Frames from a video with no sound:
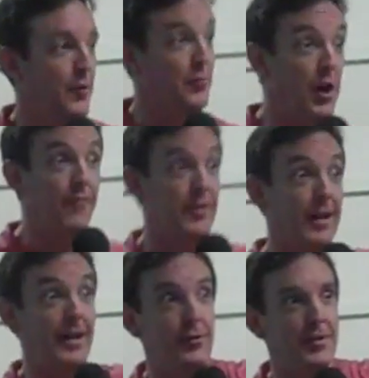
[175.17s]
whose
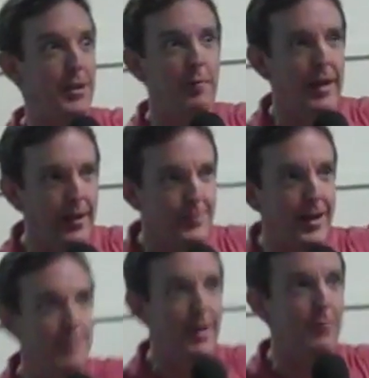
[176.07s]
office I can see right
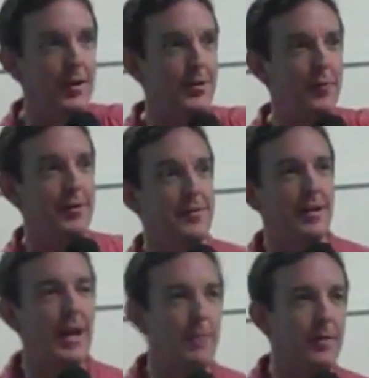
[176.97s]
outside my window there at
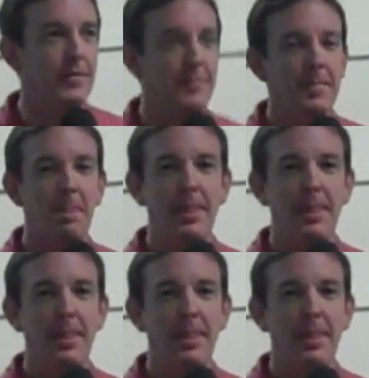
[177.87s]
the Capitol.